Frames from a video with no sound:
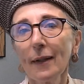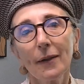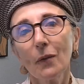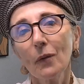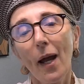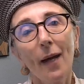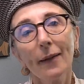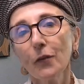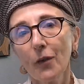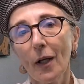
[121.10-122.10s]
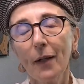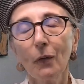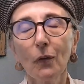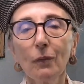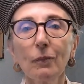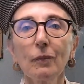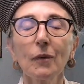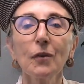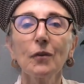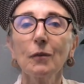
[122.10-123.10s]
your energy level,
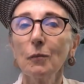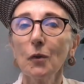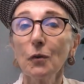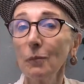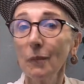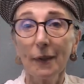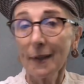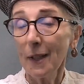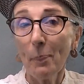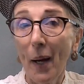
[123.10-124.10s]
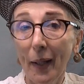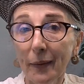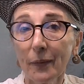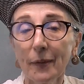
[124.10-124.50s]
sleep patterns,